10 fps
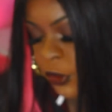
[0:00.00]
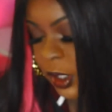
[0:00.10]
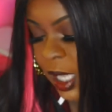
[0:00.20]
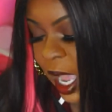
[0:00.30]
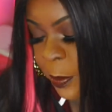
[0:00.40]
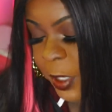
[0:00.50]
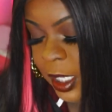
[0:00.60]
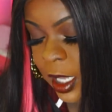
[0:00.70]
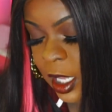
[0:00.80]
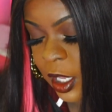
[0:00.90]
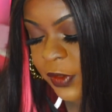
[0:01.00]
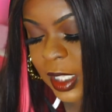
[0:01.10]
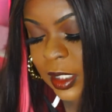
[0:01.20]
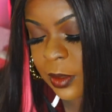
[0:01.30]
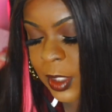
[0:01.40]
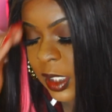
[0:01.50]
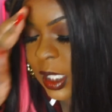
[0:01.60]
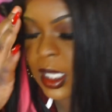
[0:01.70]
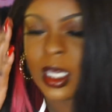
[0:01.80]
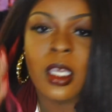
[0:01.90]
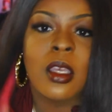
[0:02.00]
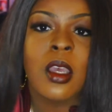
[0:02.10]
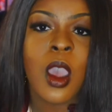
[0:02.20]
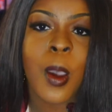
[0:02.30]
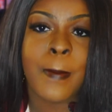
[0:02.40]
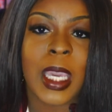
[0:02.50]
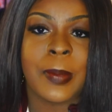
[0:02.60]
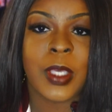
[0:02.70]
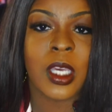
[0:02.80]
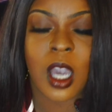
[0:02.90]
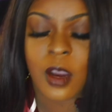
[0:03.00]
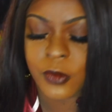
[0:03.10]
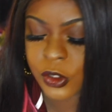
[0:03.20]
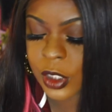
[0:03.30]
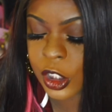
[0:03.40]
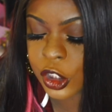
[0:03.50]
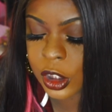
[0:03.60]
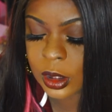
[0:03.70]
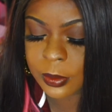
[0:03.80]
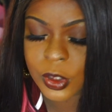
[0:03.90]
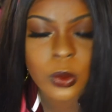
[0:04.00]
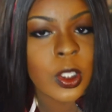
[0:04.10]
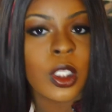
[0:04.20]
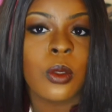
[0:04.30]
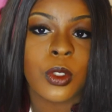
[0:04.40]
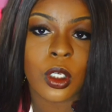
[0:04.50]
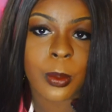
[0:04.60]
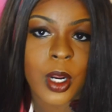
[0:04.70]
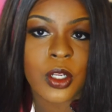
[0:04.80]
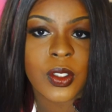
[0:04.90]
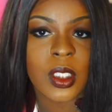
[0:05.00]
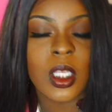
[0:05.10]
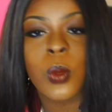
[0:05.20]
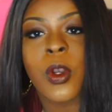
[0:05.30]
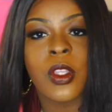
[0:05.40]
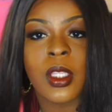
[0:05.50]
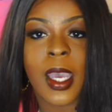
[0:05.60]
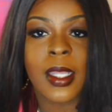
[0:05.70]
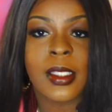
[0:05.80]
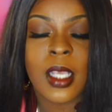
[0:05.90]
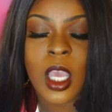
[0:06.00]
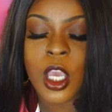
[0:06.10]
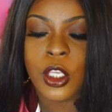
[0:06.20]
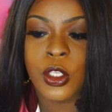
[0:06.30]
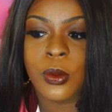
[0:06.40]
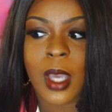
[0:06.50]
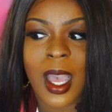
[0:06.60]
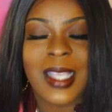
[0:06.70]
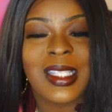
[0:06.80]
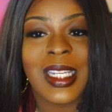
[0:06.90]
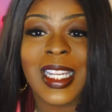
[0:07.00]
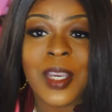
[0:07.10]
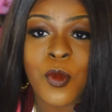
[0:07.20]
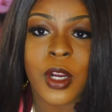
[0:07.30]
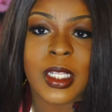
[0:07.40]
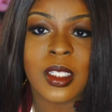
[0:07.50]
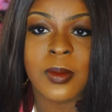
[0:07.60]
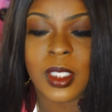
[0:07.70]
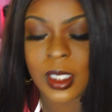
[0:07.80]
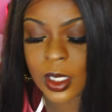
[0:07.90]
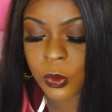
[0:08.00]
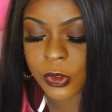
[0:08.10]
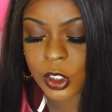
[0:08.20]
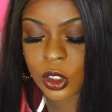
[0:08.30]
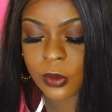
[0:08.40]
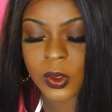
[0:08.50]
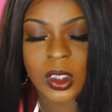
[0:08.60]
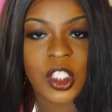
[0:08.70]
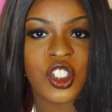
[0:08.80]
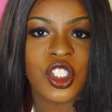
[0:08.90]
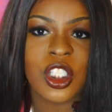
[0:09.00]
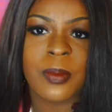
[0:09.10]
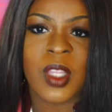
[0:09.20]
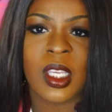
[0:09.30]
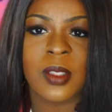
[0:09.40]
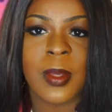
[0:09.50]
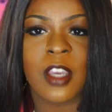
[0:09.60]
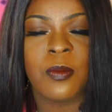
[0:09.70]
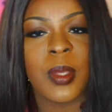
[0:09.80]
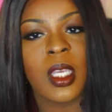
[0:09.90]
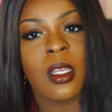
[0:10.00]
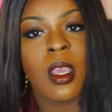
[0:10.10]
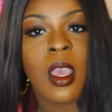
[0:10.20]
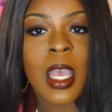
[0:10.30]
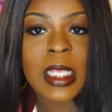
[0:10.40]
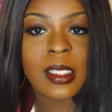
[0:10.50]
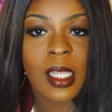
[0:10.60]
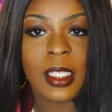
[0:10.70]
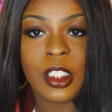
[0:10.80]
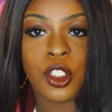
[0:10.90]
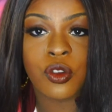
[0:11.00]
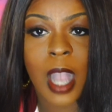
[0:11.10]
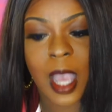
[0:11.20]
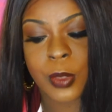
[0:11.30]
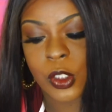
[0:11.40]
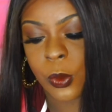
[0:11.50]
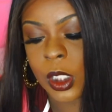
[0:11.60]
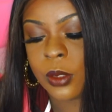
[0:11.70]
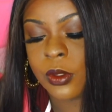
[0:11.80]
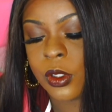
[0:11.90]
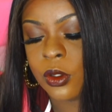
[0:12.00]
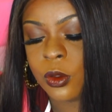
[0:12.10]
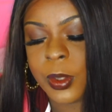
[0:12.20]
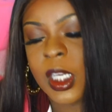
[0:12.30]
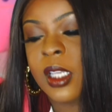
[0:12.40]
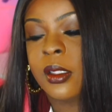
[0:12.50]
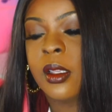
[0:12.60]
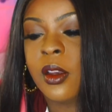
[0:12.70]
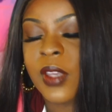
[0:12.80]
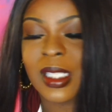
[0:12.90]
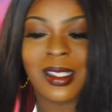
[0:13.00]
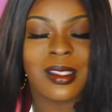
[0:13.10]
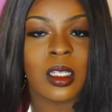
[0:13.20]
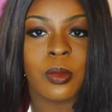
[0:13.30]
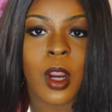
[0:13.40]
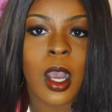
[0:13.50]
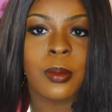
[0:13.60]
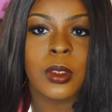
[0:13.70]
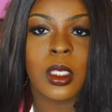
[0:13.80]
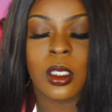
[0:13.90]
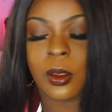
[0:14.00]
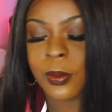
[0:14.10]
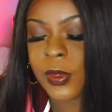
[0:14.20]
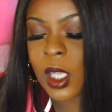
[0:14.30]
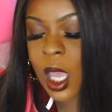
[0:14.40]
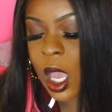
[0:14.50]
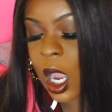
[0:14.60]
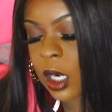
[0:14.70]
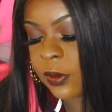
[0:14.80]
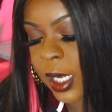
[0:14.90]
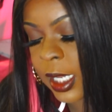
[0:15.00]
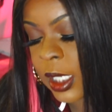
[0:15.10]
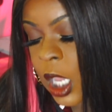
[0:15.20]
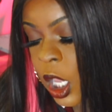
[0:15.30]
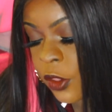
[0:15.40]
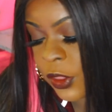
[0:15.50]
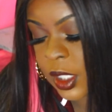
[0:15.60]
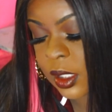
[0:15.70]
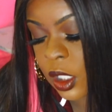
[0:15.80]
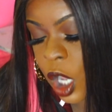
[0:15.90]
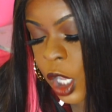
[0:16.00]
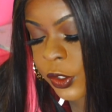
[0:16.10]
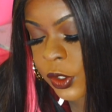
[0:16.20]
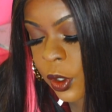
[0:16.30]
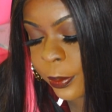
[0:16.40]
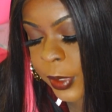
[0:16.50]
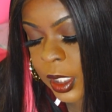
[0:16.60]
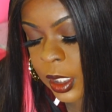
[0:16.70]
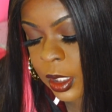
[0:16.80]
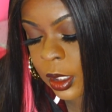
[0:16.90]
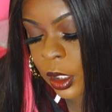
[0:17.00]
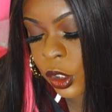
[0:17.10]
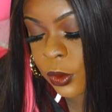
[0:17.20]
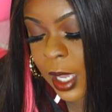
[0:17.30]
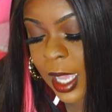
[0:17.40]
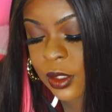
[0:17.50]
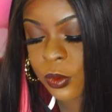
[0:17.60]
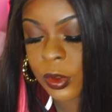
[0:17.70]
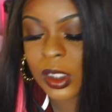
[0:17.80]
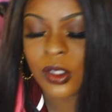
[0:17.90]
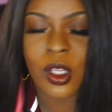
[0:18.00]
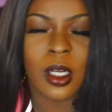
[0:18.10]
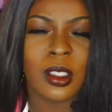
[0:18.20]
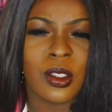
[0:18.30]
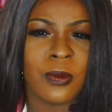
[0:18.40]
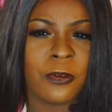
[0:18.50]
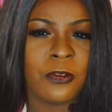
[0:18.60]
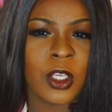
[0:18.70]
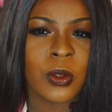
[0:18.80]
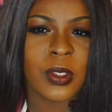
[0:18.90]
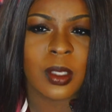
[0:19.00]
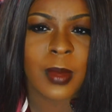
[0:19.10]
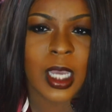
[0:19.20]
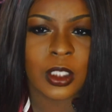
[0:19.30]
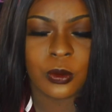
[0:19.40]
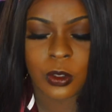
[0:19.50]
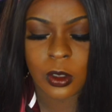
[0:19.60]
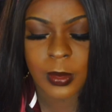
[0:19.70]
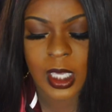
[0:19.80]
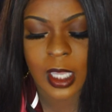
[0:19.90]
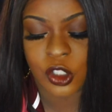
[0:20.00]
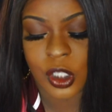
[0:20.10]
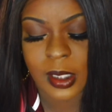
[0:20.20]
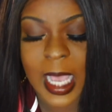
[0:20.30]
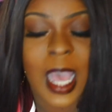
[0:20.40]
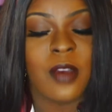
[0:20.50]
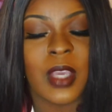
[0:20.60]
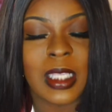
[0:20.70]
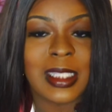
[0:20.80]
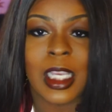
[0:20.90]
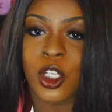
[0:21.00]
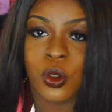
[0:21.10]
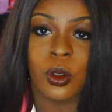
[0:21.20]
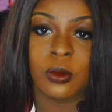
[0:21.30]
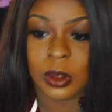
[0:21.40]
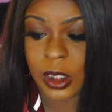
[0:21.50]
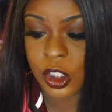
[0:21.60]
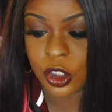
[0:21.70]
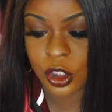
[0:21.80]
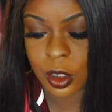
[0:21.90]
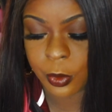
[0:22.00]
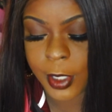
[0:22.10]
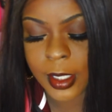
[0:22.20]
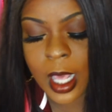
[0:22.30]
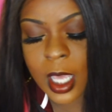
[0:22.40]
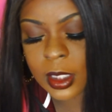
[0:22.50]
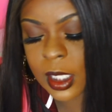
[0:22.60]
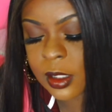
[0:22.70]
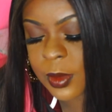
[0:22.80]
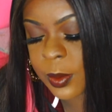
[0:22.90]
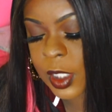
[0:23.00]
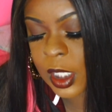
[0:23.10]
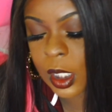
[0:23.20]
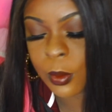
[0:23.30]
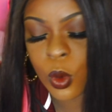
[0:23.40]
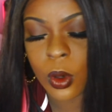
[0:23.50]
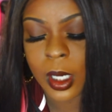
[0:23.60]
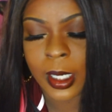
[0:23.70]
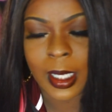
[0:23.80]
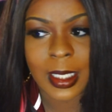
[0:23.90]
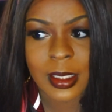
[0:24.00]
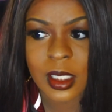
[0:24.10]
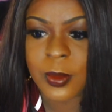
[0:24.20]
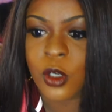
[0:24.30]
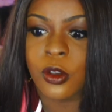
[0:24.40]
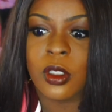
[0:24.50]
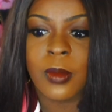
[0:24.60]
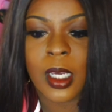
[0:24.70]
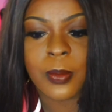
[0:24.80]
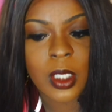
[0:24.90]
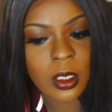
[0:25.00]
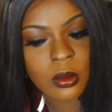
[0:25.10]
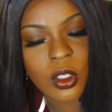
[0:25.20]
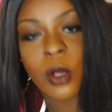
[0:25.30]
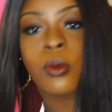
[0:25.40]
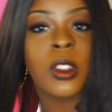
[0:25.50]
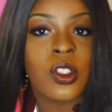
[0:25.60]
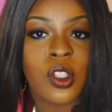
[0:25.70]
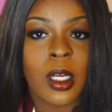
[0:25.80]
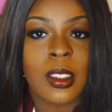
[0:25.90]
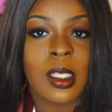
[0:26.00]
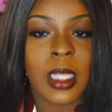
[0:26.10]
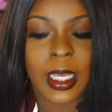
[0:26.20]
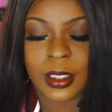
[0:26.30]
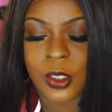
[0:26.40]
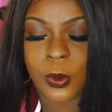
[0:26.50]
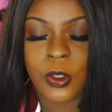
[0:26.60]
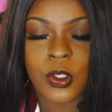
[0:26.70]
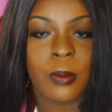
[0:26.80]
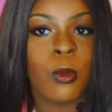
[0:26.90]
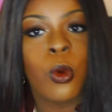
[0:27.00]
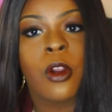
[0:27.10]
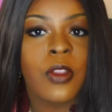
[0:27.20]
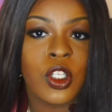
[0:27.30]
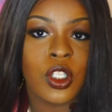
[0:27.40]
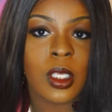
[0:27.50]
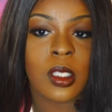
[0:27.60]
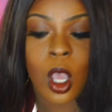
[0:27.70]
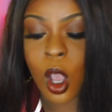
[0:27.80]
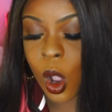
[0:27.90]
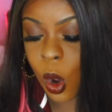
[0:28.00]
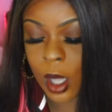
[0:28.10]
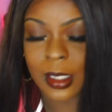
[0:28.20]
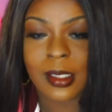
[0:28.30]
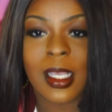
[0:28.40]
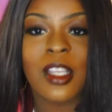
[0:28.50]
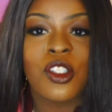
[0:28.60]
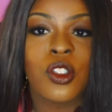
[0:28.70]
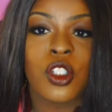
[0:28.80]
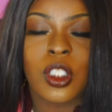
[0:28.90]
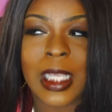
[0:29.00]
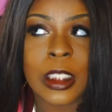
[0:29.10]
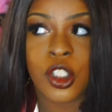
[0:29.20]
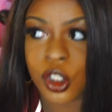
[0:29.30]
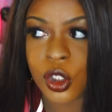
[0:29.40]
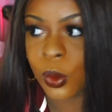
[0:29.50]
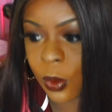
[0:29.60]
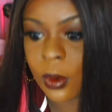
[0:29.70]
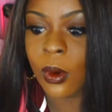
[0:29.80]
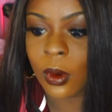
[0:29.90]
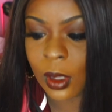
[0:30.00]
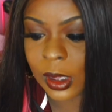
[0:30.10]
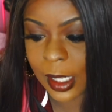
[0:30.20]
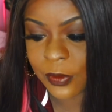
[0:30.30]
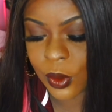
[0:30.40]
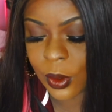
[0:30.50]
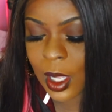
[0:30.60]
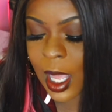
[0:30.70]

the topic of intimacy maybe a conversation between you and your person, whether that's you guys needing more intimacy within your relationship. Things may have been slightly dry between you two because of existing problems, all right? This could also be you guys really starting to feel somebody who you may just have a sexual relationship with. Things may be getting more intimate or you might be, you know, really starting to like this person more than just on a sex sexual level.